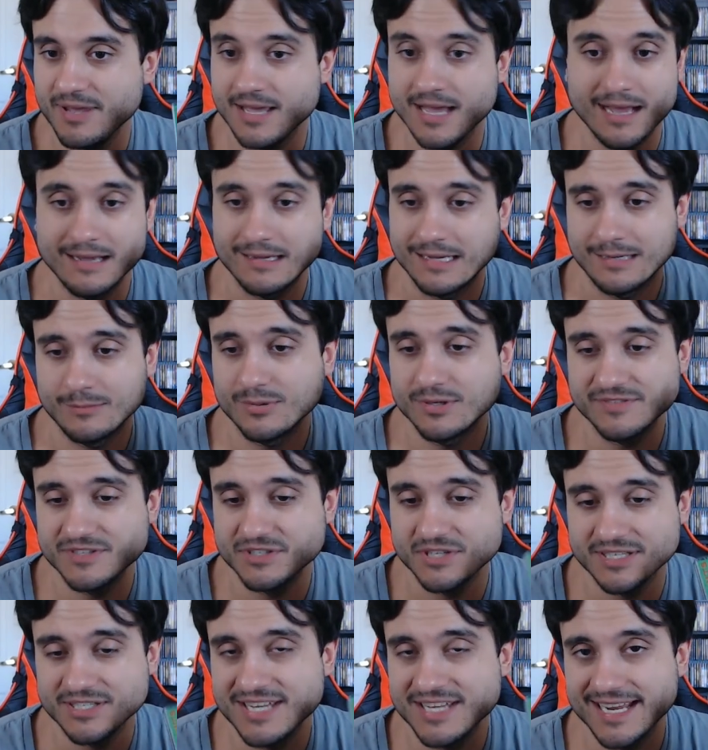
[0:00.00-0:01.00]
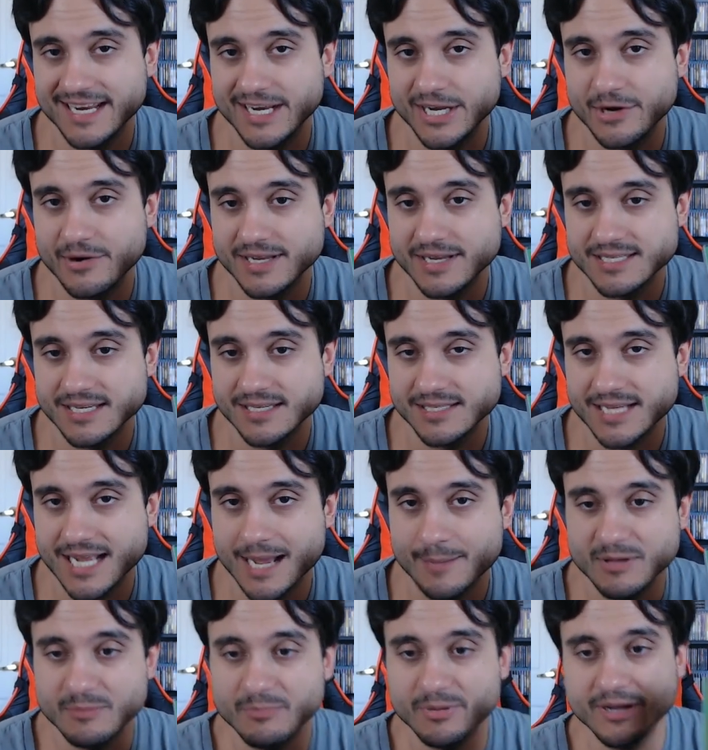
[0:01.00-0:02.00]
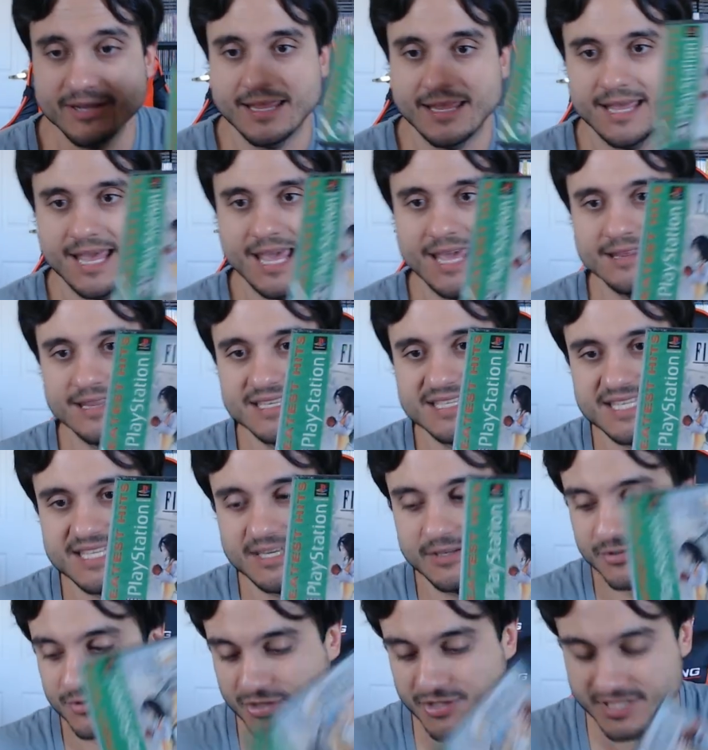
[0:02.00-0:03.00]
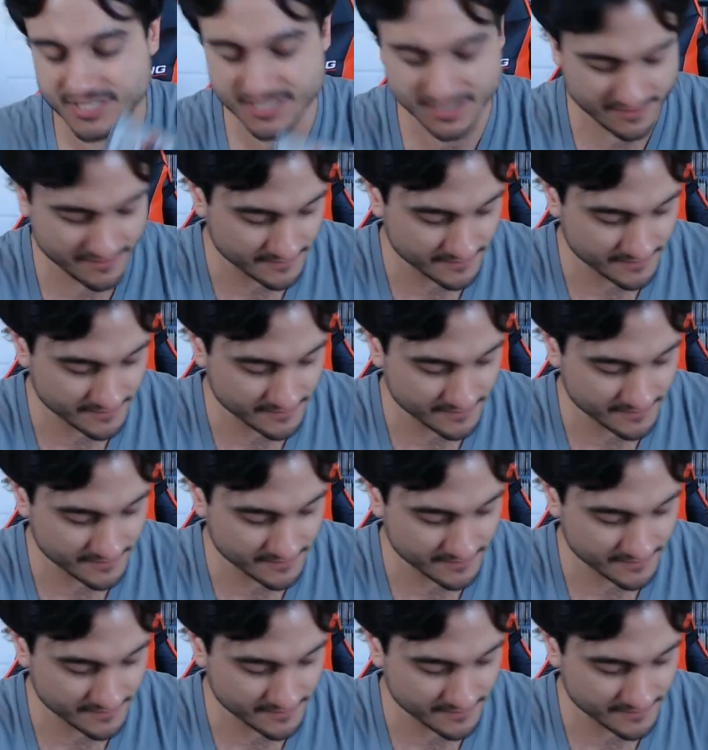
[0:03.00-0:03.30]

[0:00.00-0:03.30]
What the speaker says: I would have just taken a greatest hits copy, but hey, it's sealed. Good stuff.